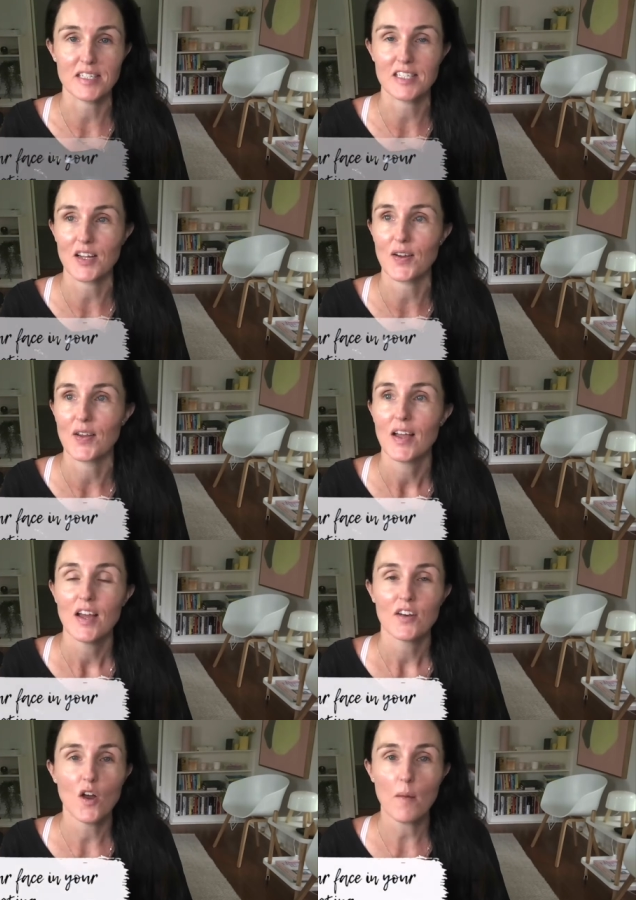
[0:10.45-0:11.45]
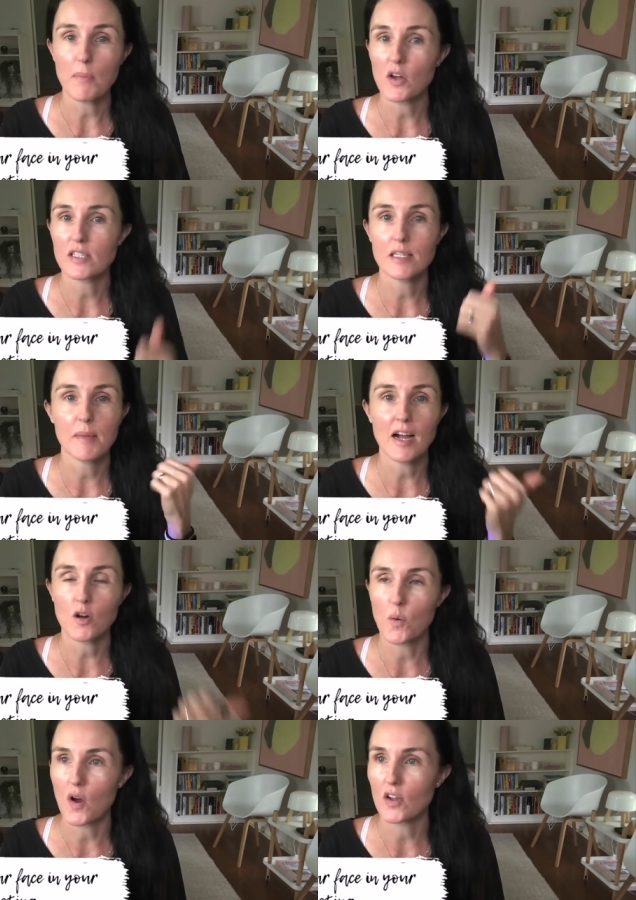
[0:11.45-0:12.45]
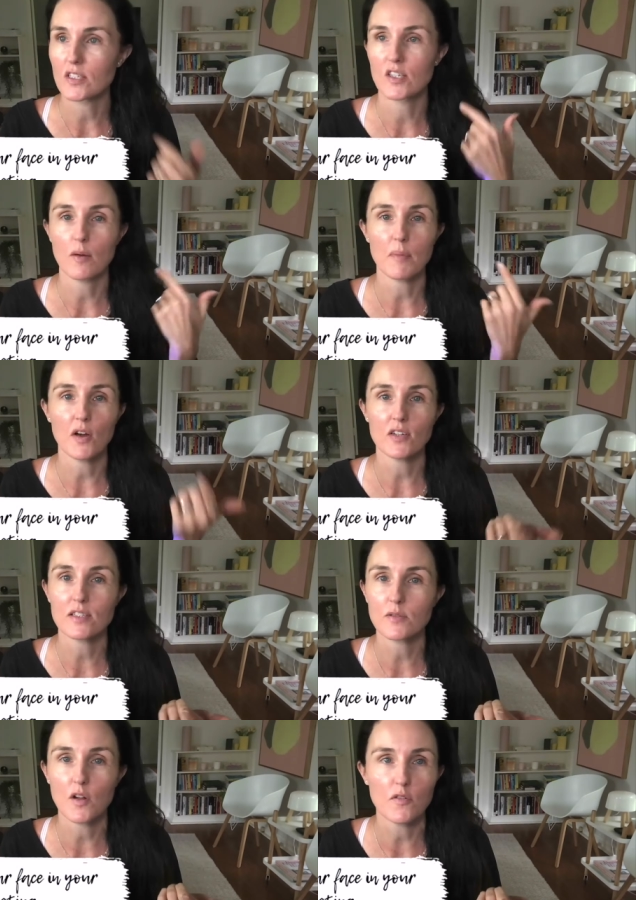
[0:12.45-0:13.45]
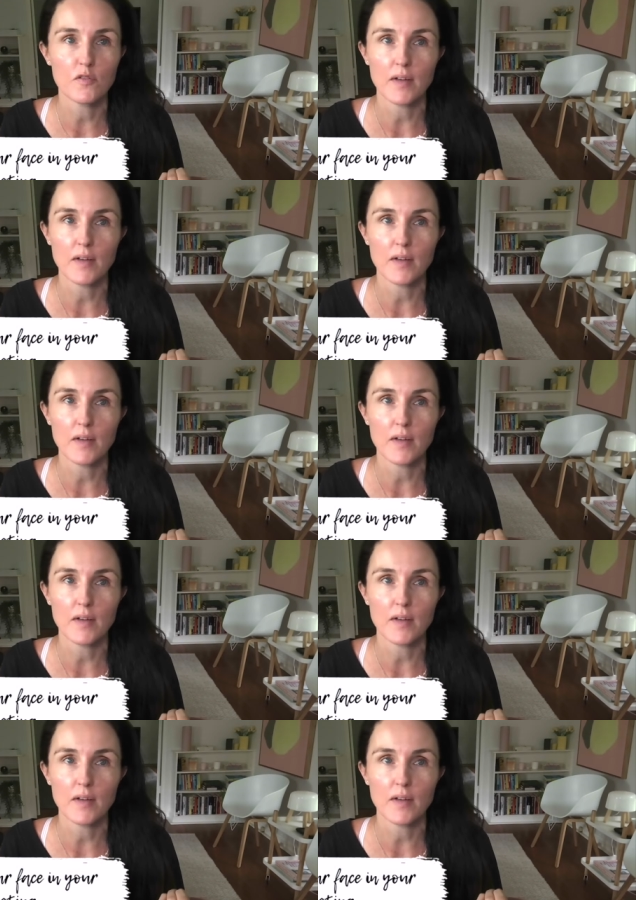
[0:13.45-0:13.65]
So not posts about quotes, not posts of